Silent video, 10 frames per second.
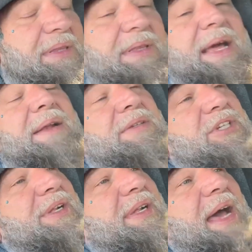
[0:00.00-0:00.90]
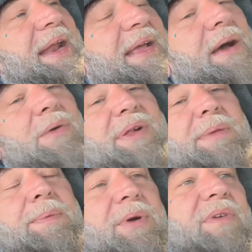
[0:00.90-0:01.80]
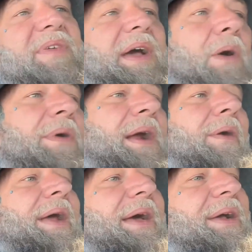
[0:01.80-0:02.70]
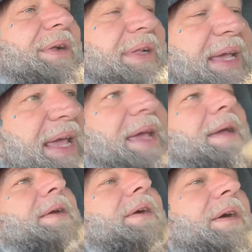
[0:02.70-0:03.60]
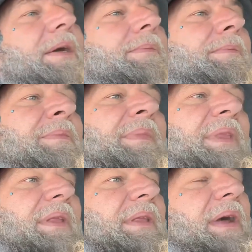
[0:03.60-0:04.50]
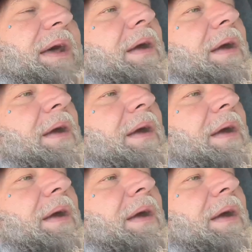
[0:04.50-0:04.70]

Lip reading: that just kind of goes to prove Coneria is king. Now, I